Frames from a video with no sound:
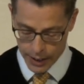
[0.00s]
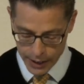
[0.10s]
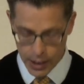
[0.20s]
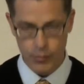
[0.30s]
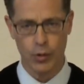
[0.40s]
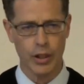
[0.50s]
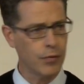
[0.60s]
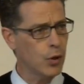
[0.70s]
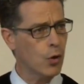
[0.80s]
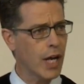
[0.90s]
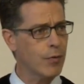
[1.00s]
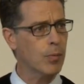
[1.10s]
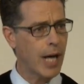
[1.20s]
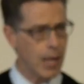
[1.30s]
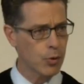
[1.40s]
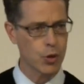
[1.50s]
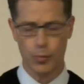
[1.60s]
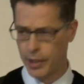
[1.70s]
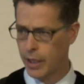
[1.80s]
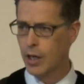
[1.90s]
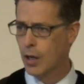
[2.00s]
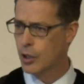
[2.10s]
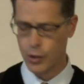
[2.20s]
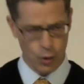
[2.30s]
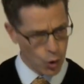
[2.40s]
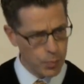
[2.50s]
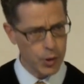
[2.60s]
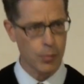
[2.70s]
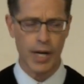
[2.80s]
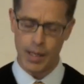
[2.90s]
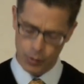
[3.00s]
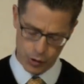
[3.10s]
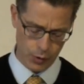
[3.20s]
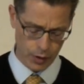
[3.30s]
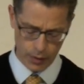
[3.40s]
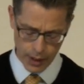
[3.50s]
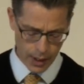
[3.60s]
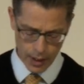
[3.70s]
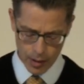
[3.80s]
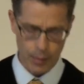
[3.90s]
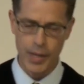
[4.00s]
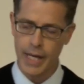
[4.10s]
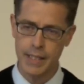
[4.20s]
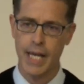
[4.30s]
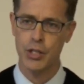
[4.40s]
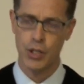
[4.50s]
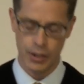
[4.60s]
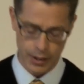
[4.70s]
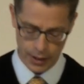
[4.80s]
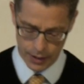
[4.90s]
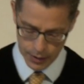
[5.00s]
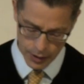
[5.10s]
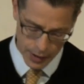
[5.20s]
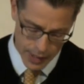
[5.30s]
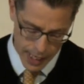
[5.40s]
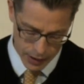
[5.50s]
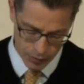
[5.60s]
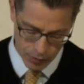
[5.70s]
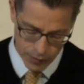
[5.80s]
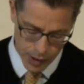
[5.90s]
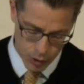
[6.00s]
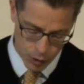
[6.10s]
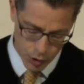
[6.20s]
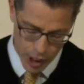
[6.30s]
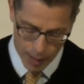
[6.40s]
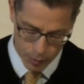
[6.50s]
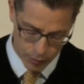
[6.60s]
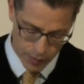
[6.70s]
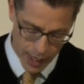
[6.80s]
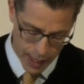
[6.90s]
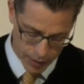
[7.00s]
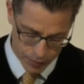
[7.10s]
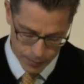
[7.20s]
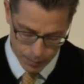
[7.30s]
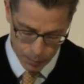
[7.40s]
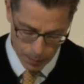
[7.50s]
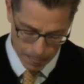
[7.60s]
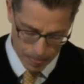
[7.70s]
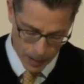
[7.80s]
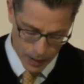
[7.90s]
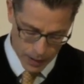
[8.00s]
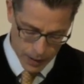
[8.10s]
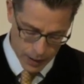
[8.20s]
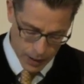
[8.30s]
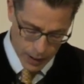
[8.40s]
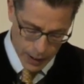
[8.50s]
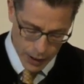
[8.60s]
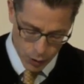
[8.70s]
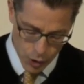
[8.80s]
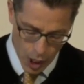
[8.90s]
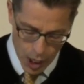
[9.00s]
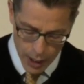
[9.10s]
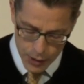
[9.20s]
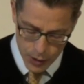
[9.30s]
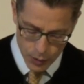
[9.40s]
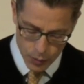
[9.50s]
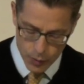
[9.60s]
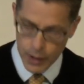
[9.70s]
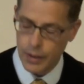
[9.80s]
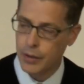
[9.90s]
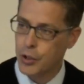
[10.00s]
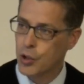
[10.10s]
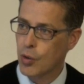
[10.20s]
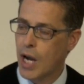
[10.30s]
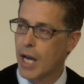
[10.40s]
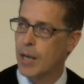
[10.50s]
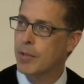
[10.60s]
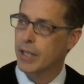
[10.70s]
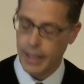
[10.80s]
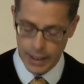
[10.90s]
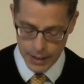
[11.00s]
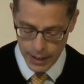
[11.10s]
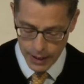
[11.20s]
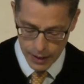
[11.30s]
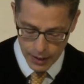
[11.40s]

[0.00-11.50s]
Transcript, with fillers: evil. And if you don't have your Bibles open, I encourage you to open your Bible so you can uh, pay attention to the, to the text of Ephesians chapter 5. He goes on to uh, describe that it,